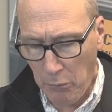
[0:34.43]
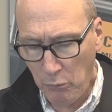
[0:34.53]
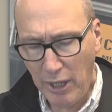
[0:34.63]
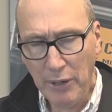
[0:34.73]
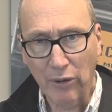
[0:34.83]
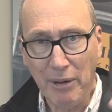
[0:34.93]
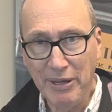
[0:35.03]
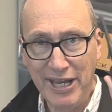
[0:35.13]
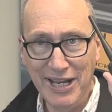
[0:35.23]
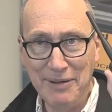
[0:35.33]
really when I'm
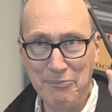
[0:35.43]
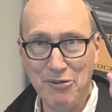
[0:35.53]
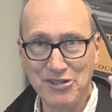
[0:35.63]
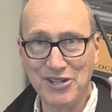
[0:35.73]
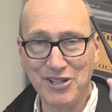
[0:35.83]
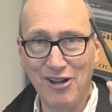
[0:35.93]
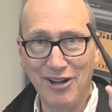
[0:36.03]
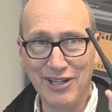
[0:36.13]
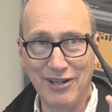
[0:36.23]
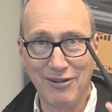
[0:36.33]
hitting push to
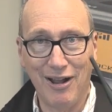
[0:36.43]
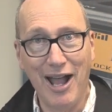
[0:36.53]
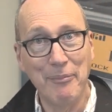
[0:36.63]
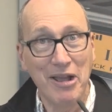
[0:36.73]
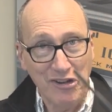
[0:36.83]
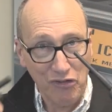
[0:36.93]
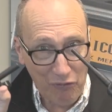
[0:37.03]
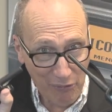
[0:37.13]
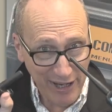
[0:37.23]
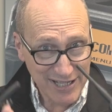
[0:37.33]
talk here, I'm
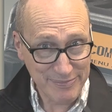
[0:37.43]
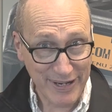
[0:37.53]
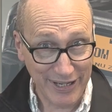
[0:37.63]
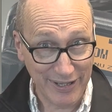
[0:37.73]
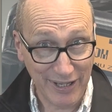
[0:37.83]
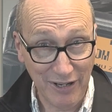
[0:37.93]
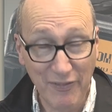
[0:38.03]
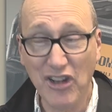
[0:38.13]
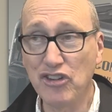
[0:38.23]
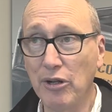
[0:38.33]
transmitting in the
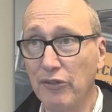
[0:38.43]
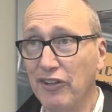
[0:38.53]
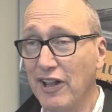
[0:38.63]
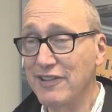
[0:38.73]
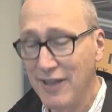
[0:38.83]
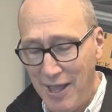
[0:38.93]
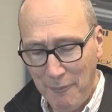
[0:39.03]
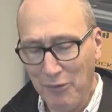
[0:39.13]
conventional sense,